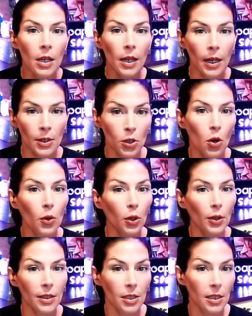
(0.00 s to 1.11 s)
And so you'll
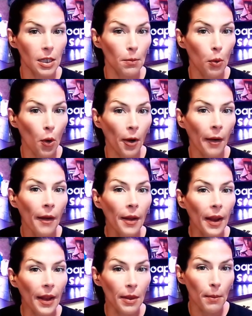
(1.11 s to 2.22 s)
get to see a pour
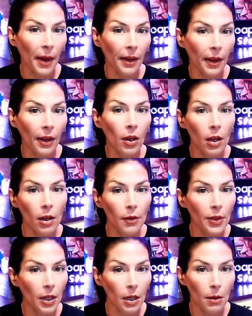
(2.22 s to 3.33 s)
and the making of
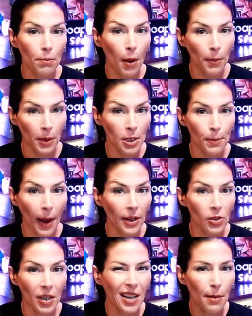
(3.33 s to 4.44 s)
the pumpkin
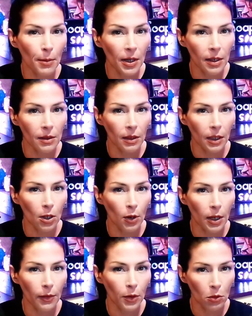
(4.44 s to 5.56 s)
spice. And I'm going to, you know,
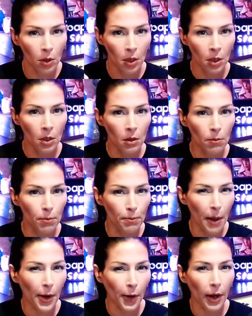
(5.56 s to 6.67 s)
give you
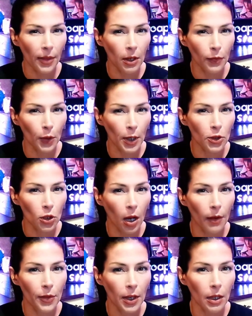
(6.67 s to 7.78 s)
better, I think, footage
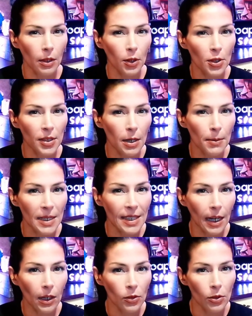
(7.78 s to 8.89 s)
of the little cinnamon
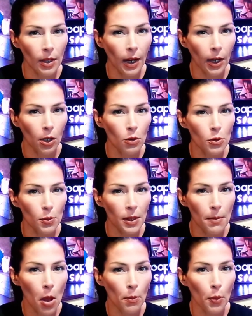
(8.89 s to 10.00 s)
sticks that I use with the
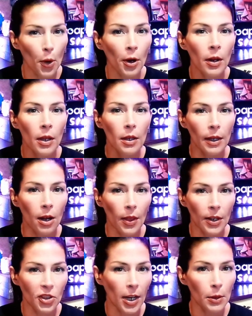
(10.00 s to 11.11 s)
melt and pour and all
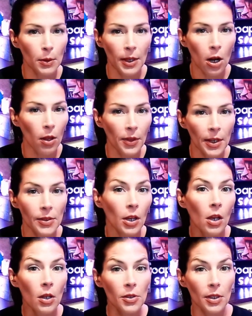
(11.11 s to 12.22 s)
that jazz within all this.
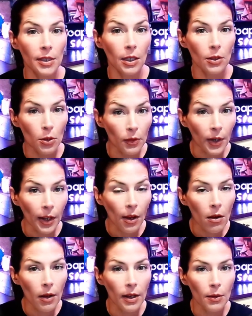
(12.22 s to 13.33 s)
So let's get to the
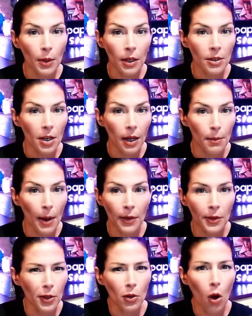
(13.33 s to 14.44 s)
video and we can talk about and
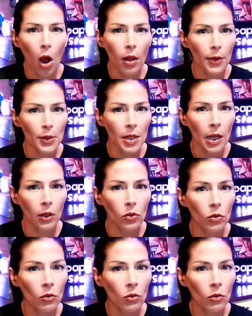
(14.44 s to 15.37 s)
do all of those things.